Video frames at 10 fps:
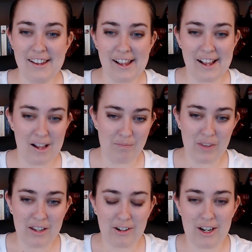Um,
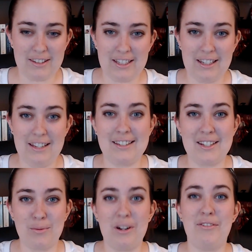granted, he
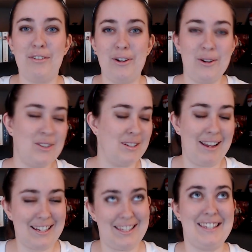does work for Frodo, so I
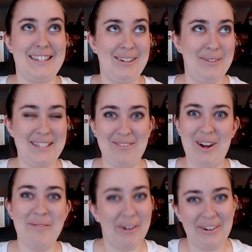guess that's a little bit
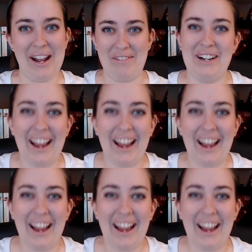different, but whatever.